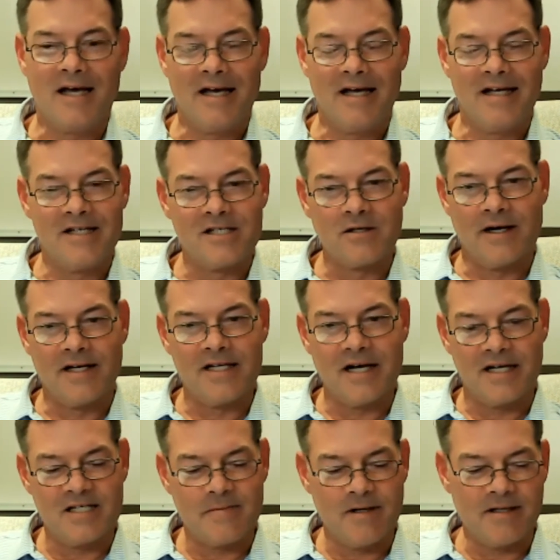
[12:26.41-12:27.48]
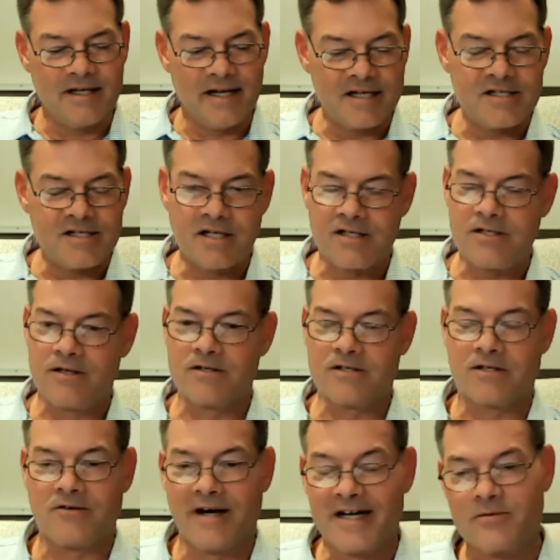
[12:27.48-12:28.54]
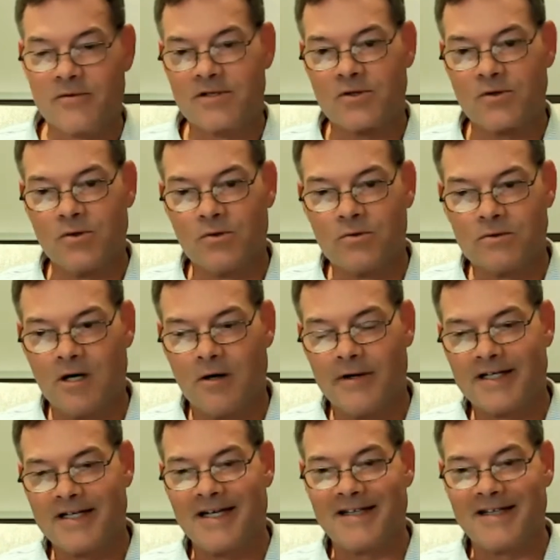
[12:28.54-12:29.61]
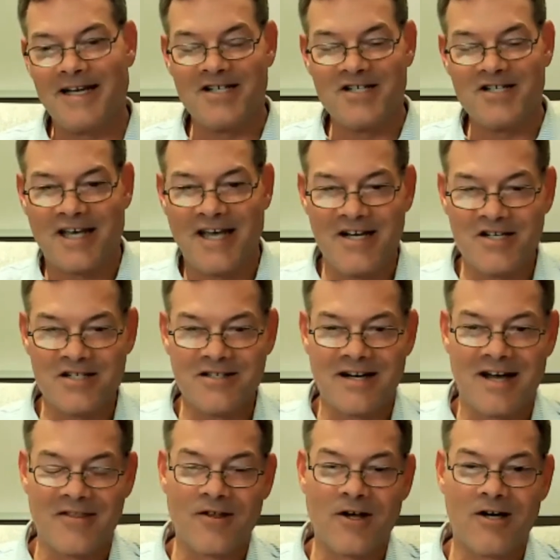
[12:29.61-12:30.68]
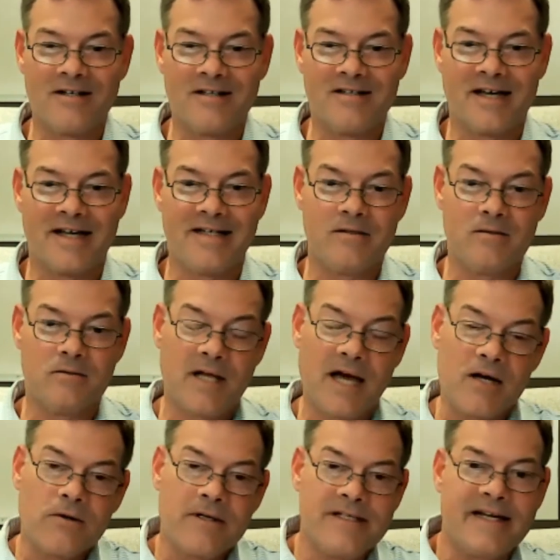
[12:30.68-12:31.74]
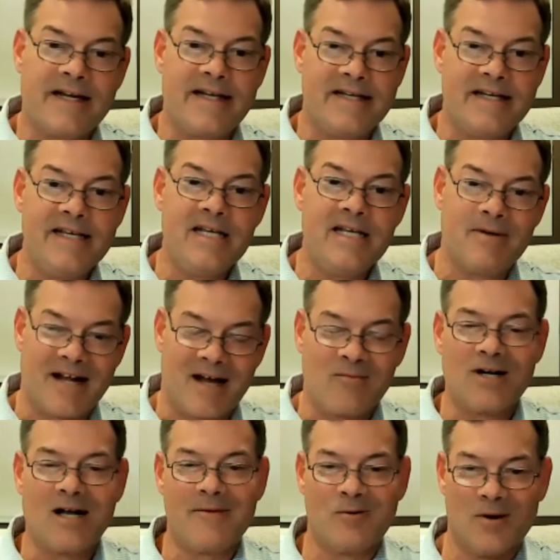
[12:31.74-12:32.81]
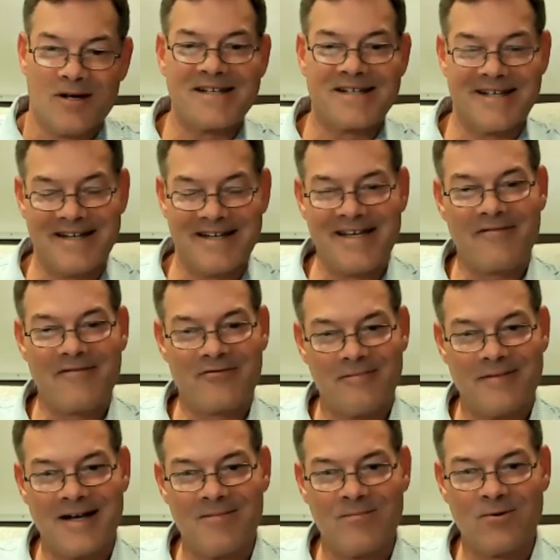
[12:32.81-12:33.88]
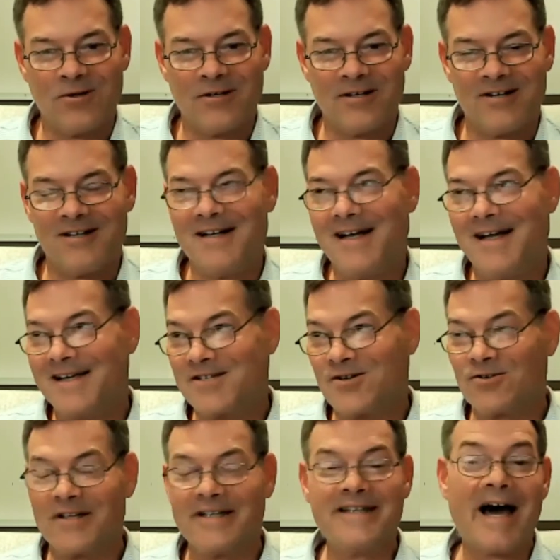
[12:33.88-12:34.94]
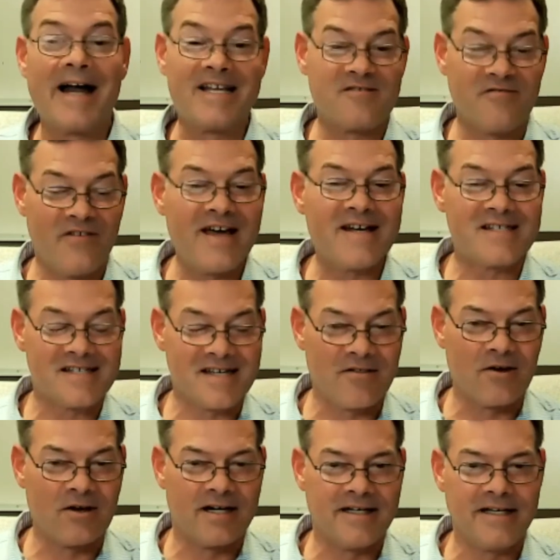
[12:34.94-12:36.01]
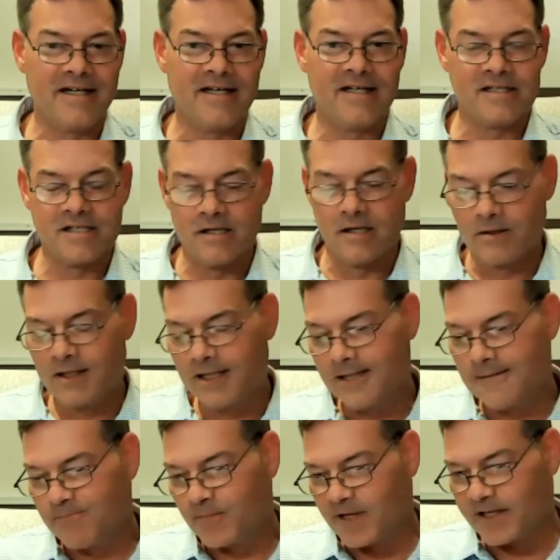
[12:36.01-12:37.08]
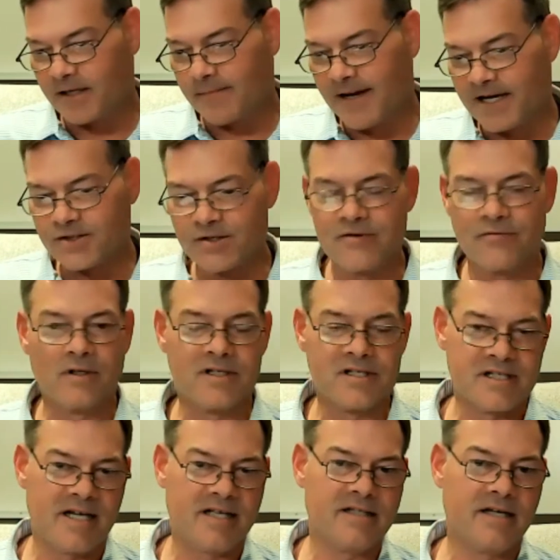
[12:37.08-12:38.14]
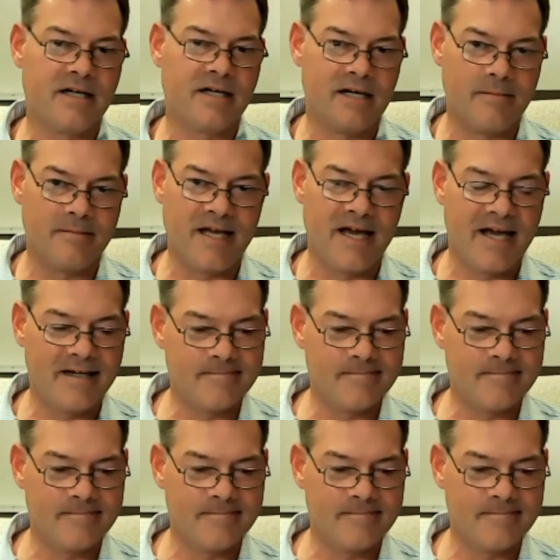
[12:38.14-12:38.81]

And so I spent the next 6 years in graduate school going to get the education that I thought not only did I need, but I probably wasn't going to get from my employer, certainly not as fast as I thought I needed it. So I did a master's in real estate and then an MBA.